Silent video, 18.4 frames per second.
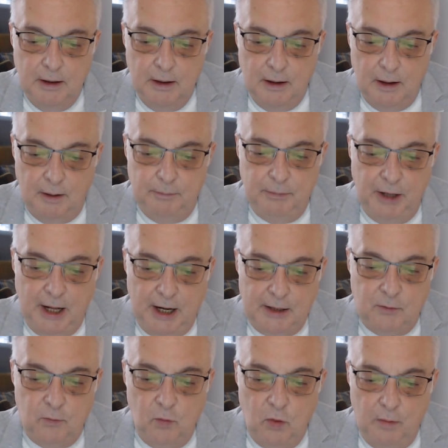a
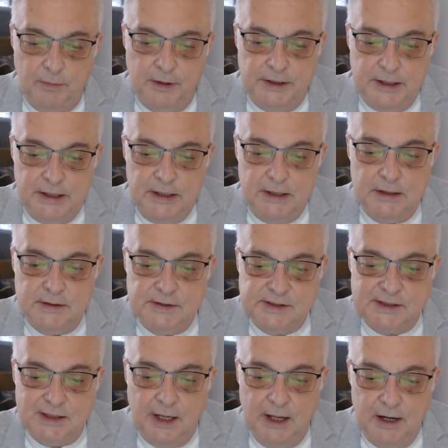black woman he
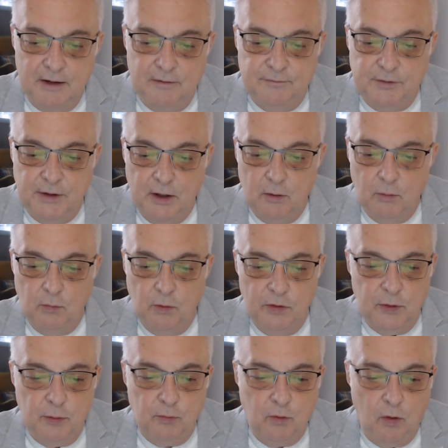enslaved,
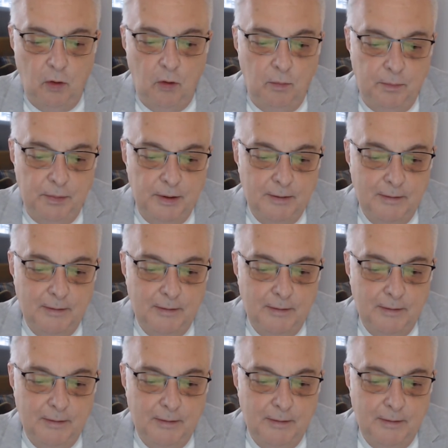with a rope.